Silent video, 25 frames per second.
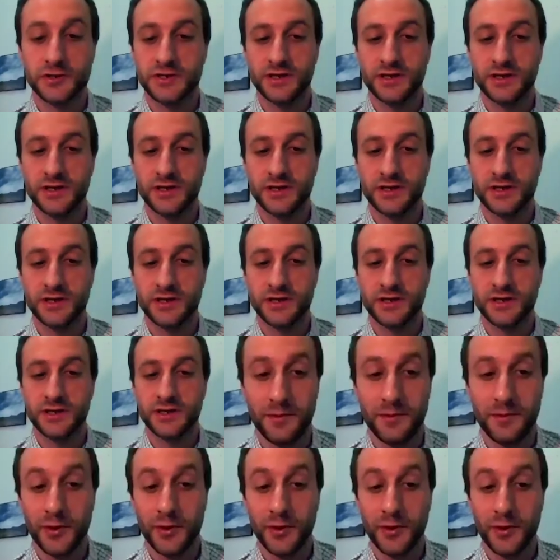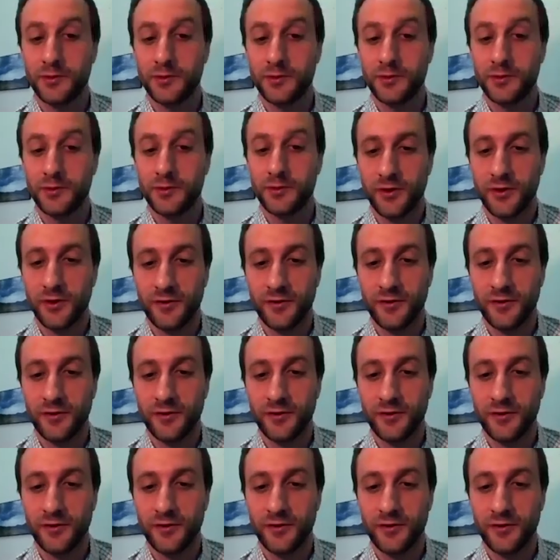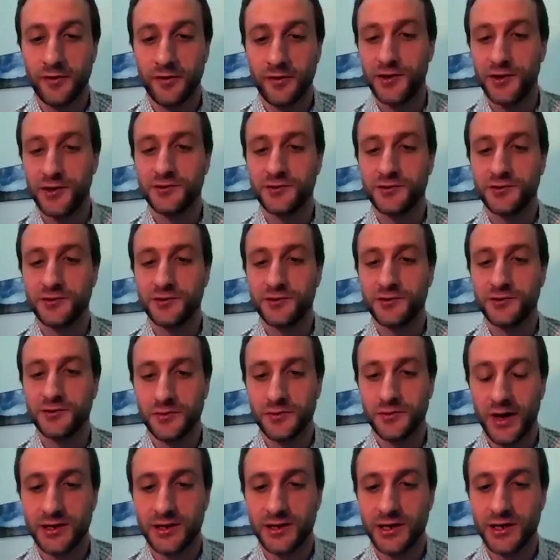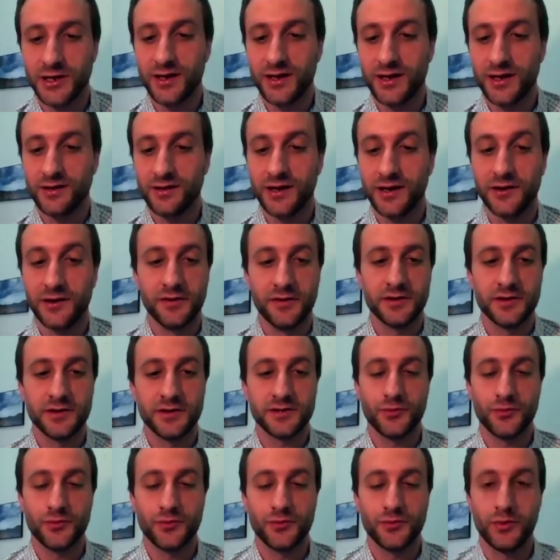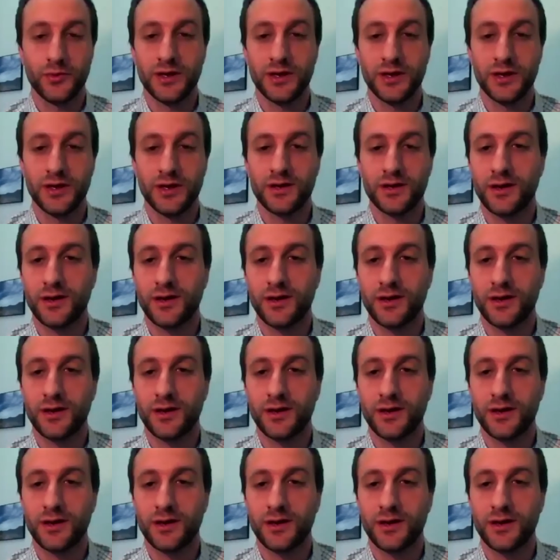And actually, I mean, we will be profiling that newsroom on IJNet later this week.